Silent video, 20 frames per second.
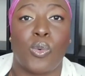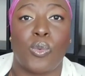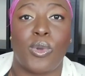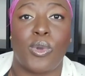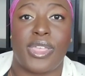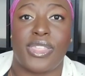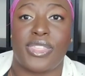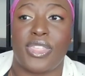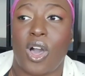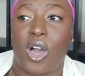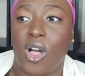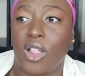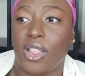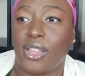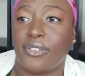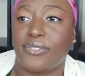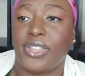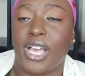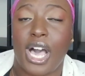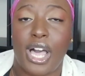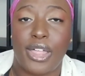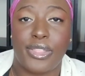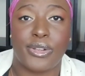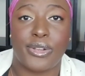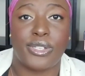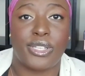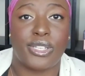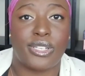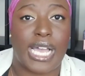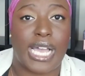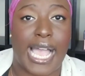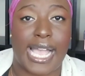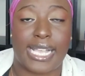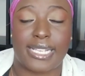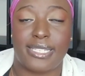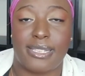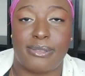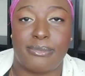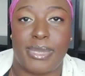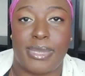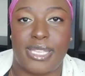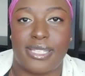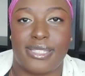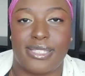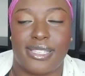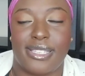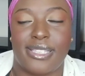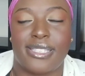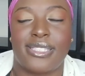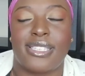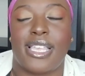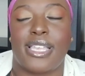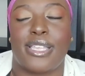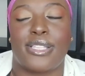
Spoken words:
with all of the other little accent pieces.